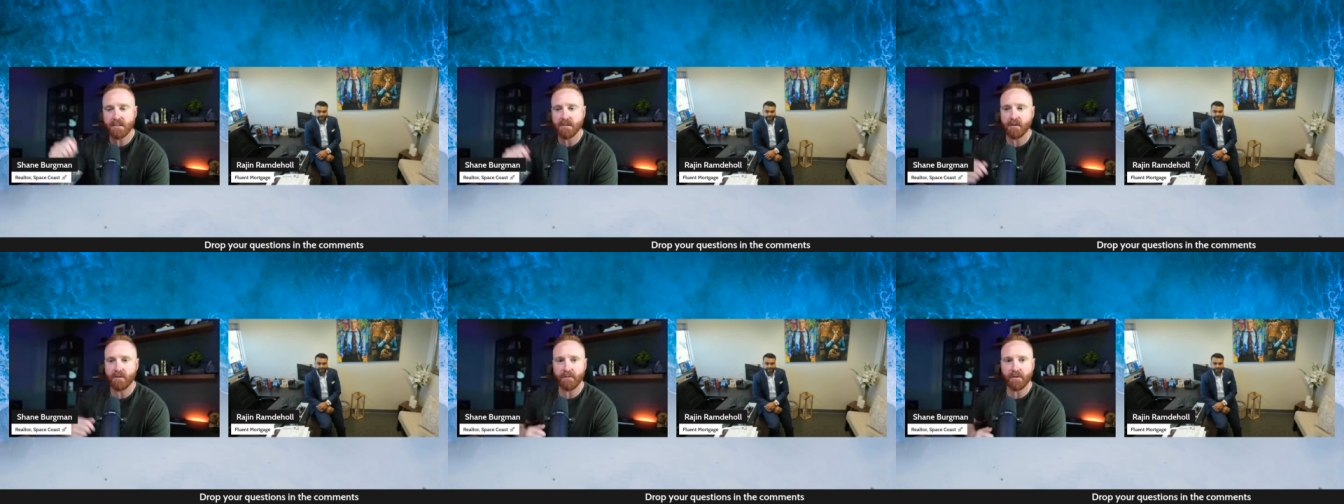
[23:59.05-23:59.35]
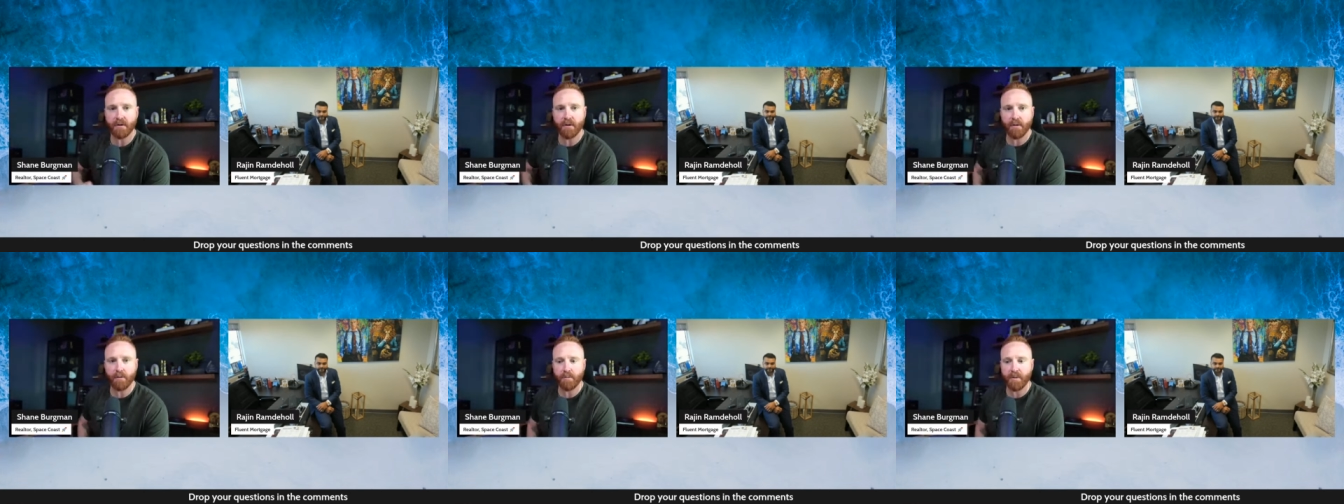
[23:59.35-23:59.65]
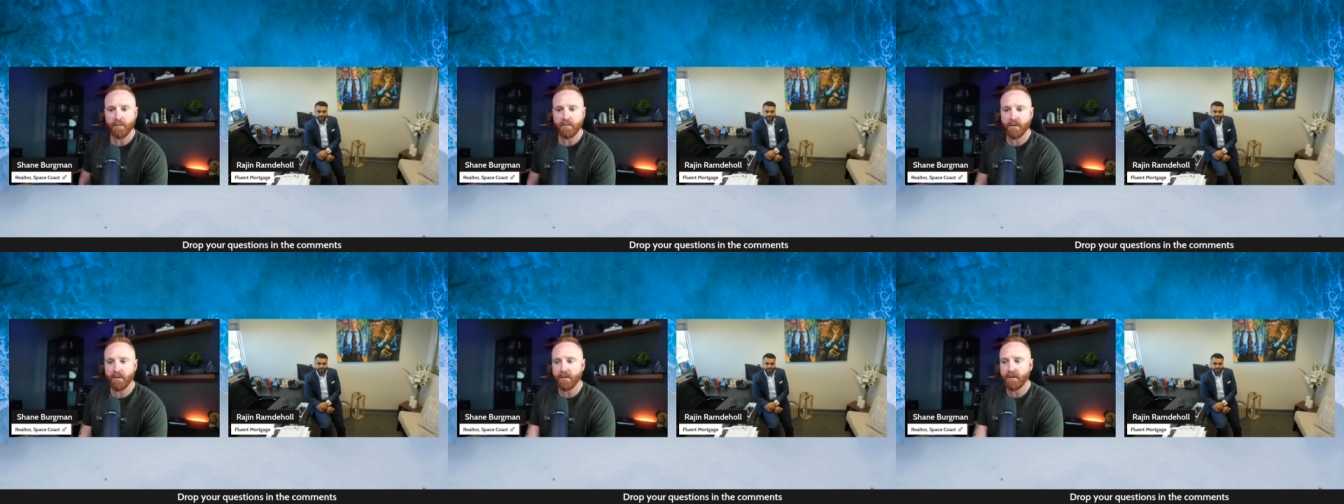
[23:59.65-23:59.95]
So if there are other
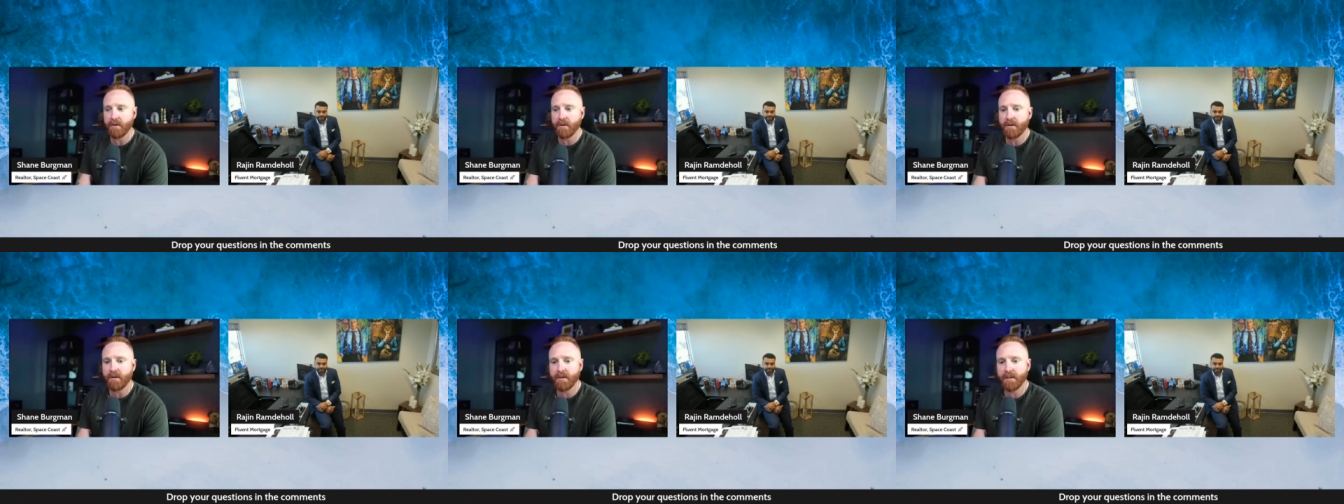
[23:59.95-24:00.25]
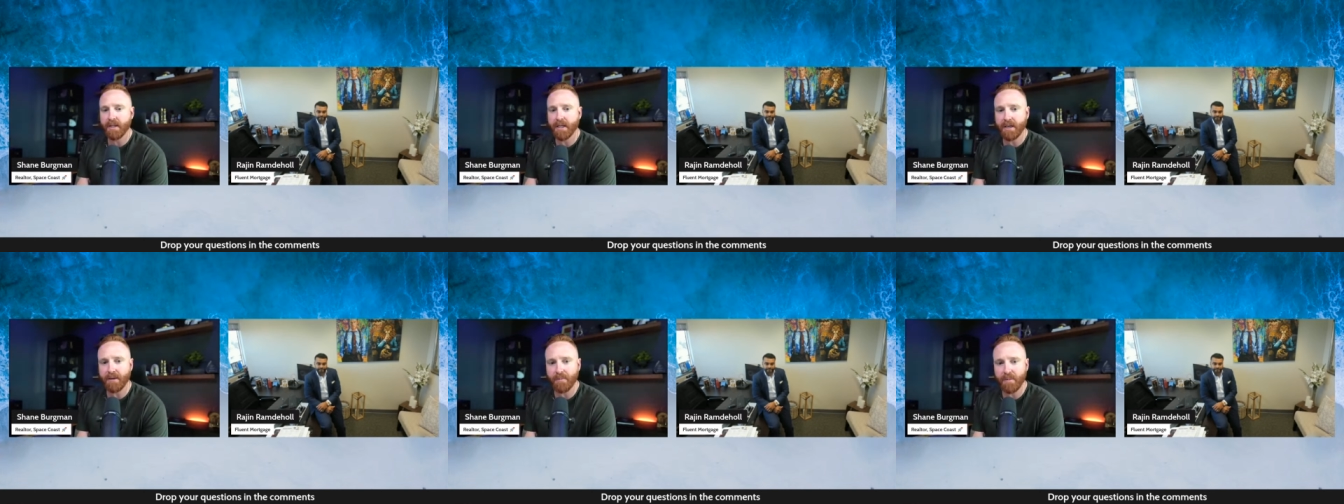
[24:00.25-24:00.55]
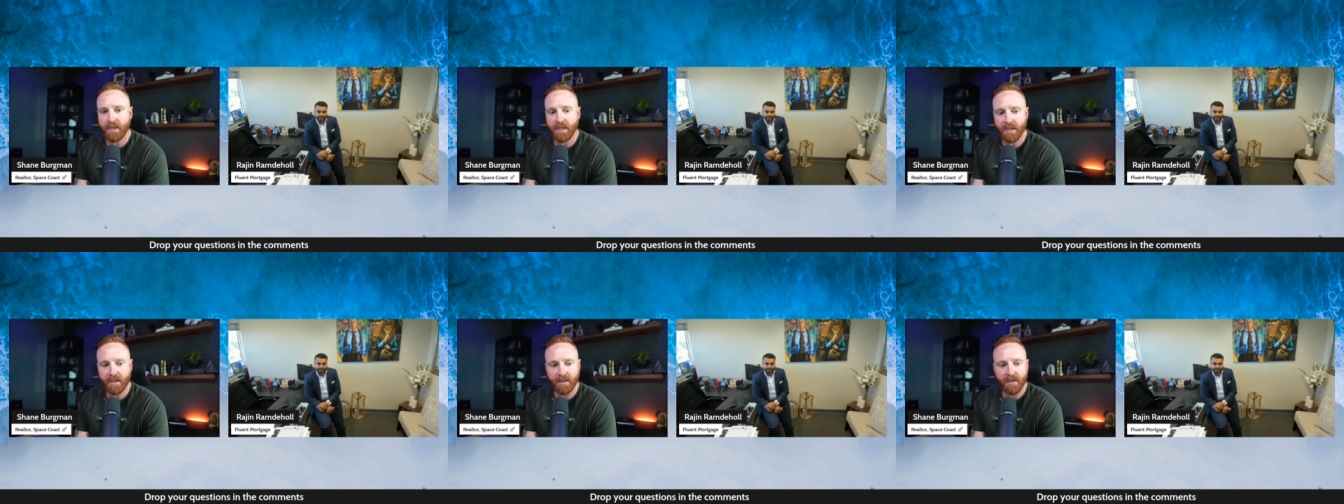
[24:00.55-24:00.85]
people like
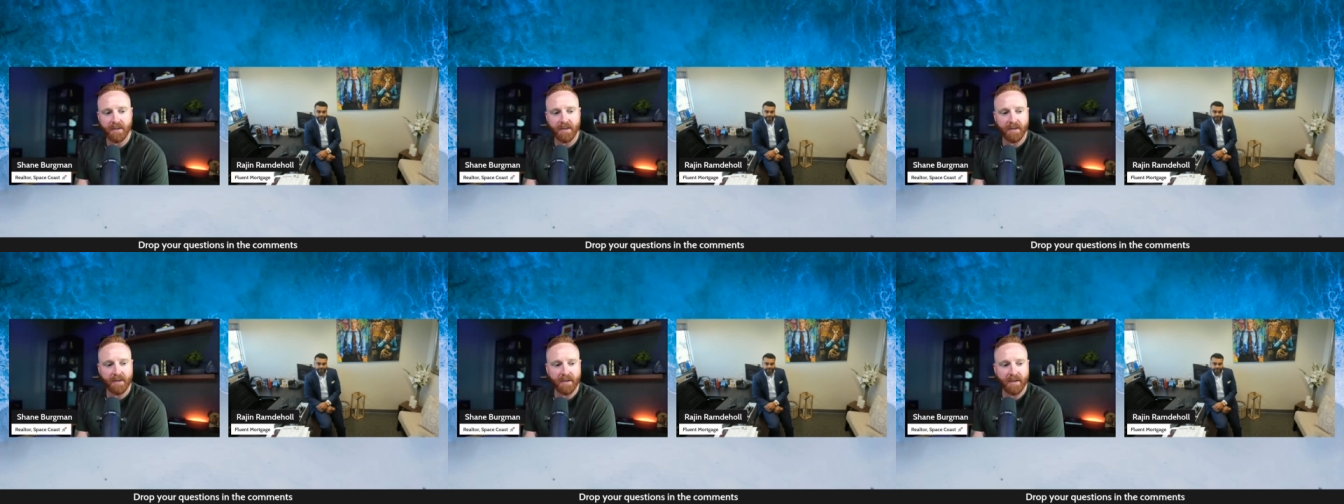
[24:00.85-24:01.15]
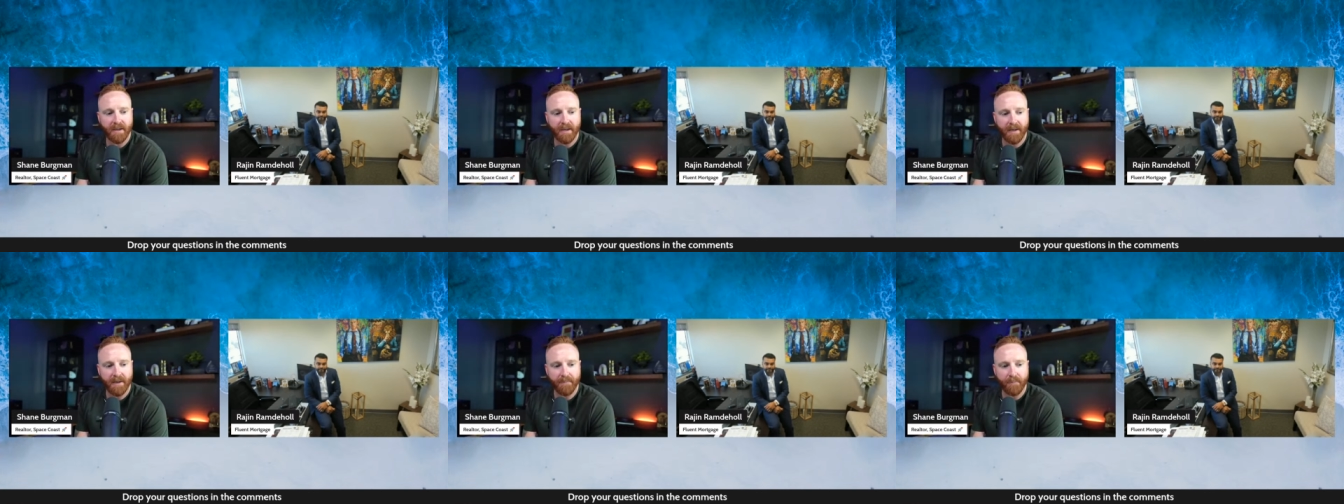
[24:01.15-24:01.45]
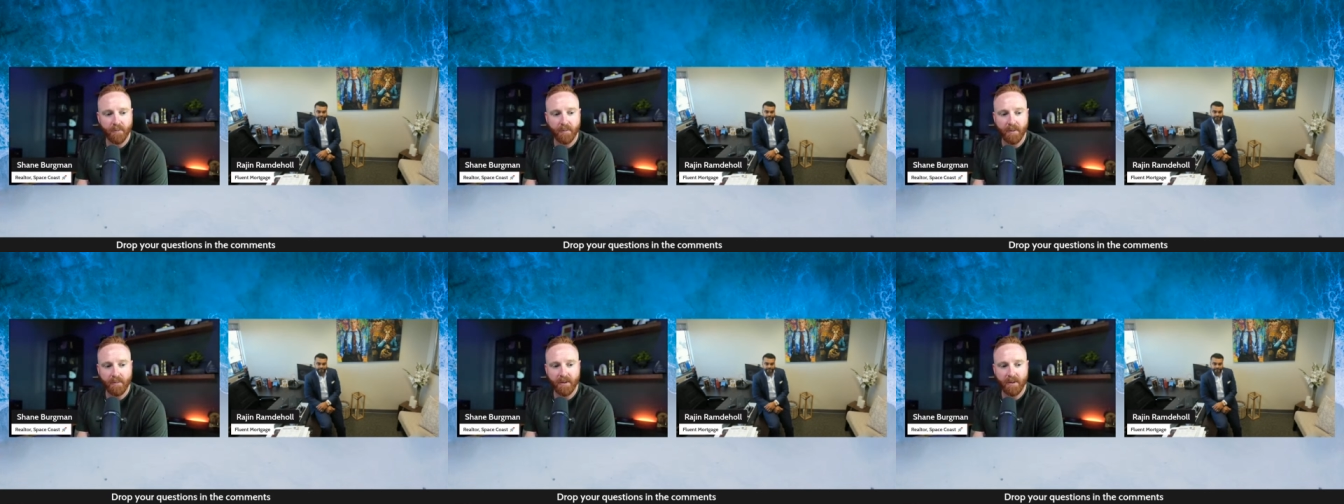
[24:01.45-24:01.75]
me,
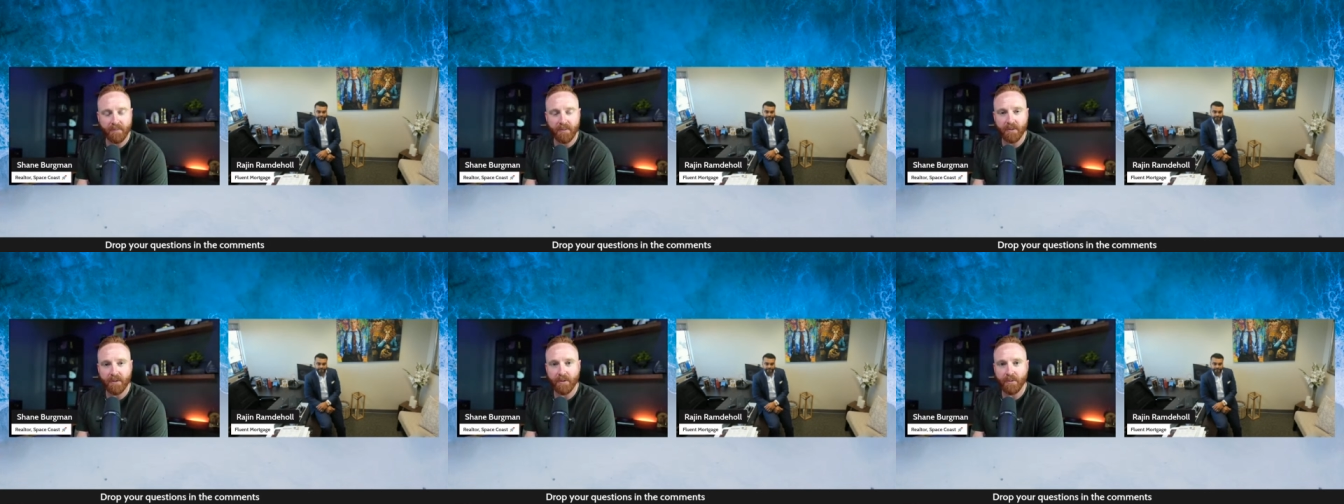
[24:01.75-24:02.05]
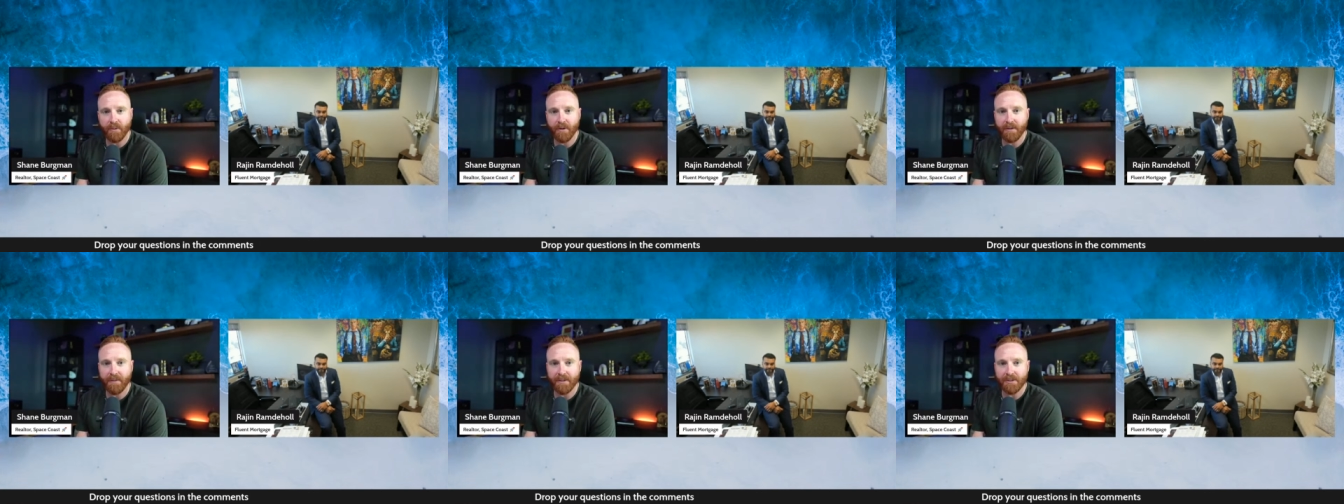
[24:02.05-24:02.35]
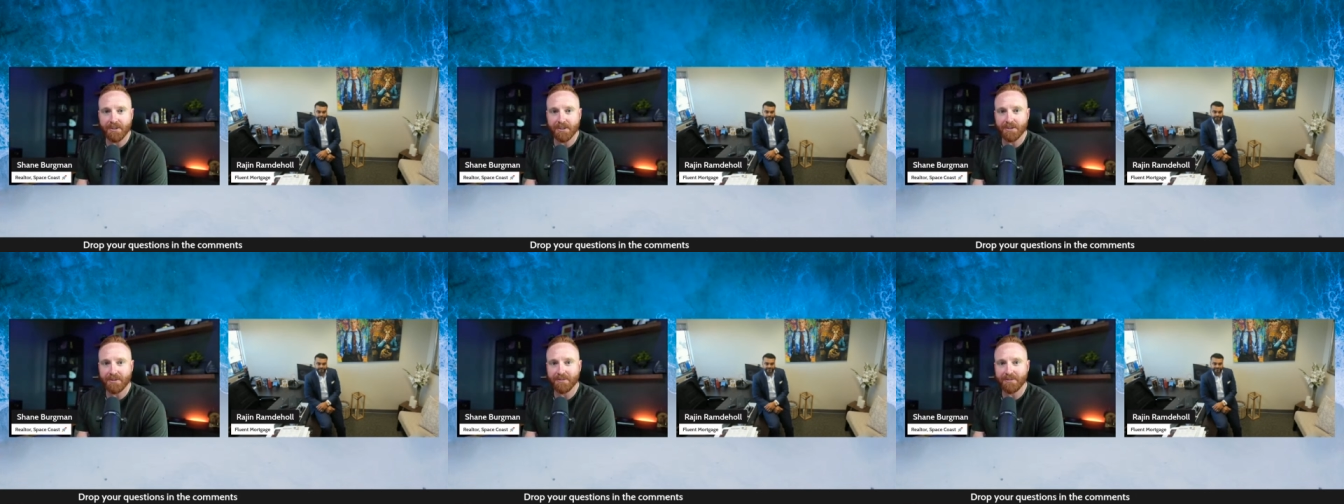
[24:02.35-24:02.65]
um, or maybe I'm the only one that
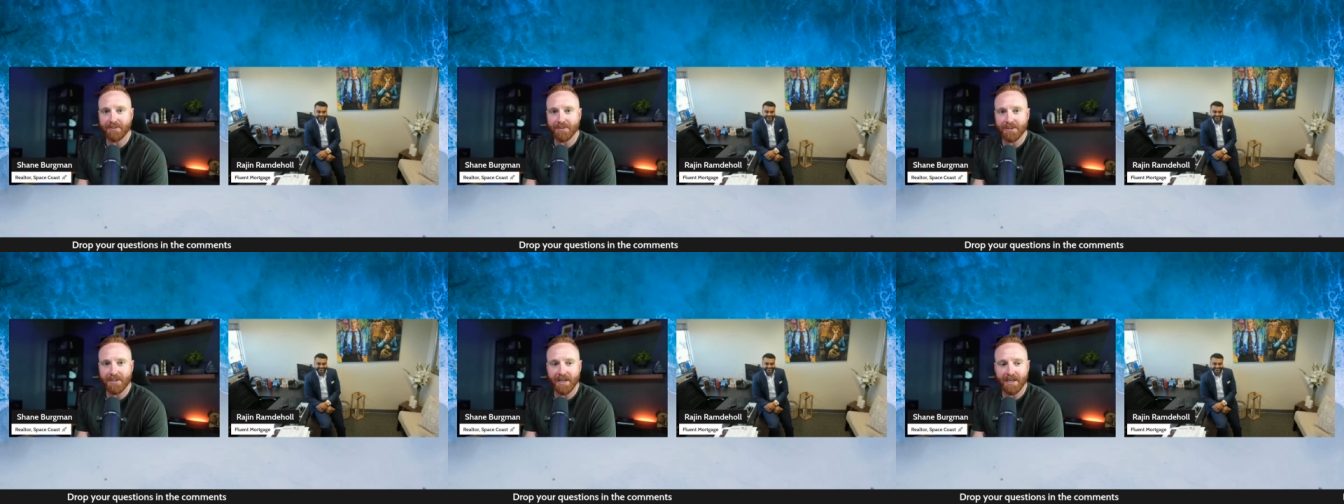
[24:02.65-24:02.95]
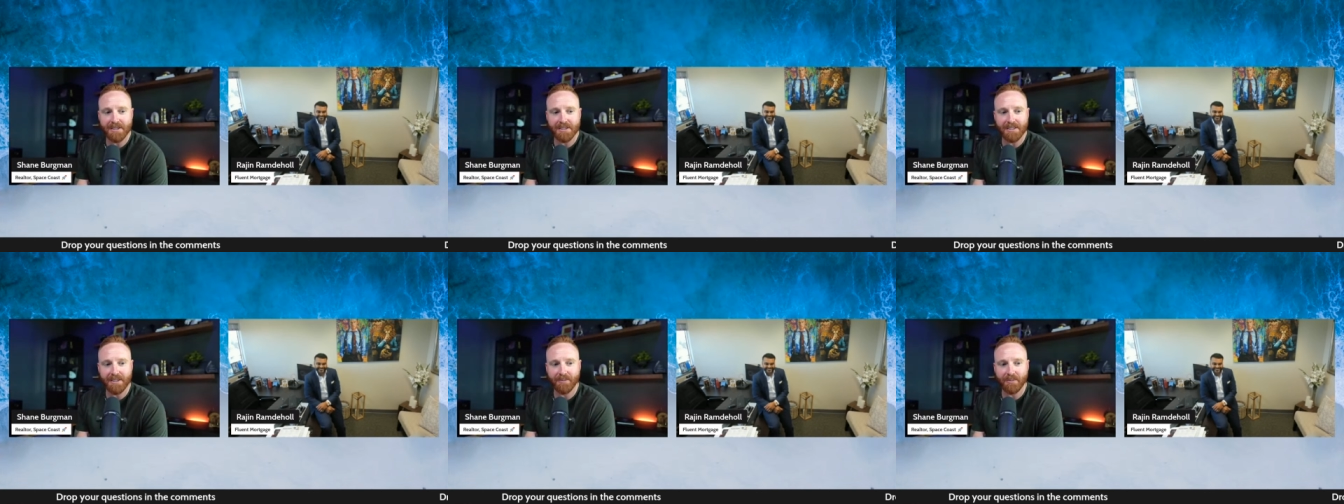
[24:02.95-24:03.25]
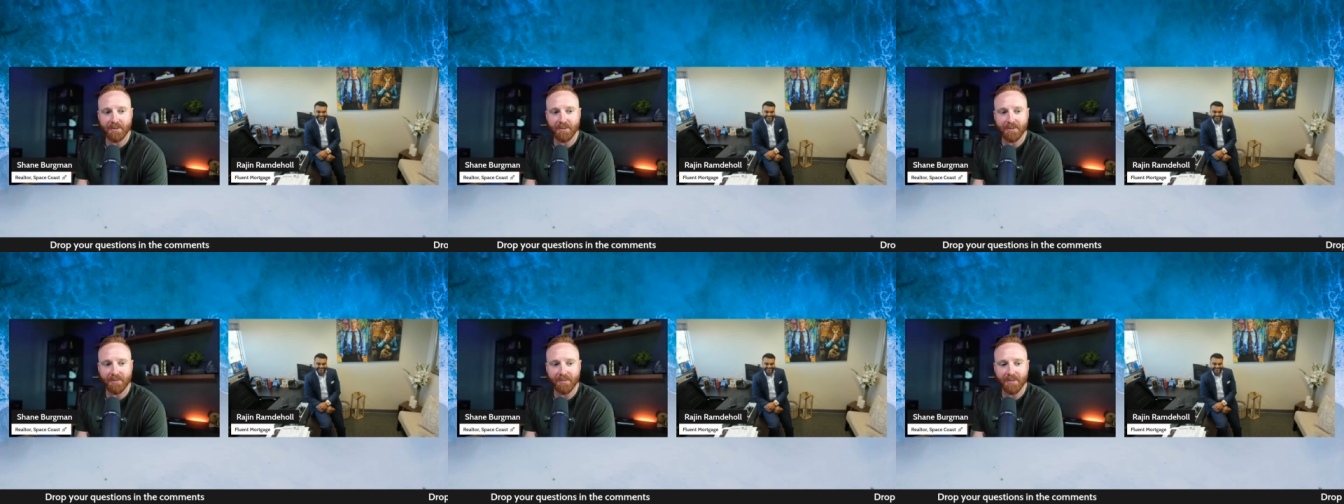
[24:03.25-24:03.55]
just was that
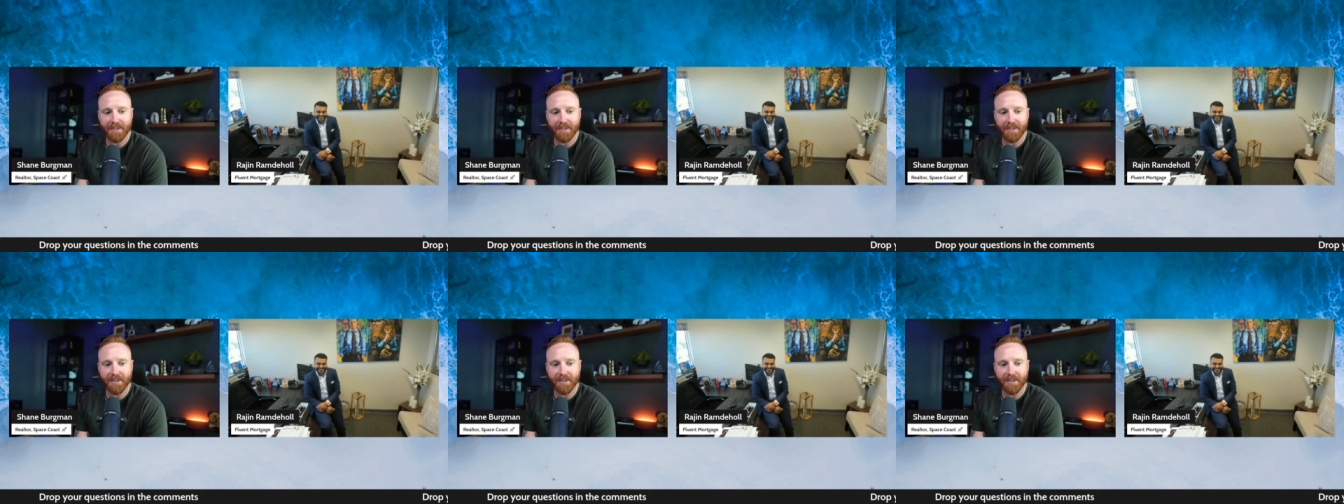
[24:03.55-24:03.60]
simple.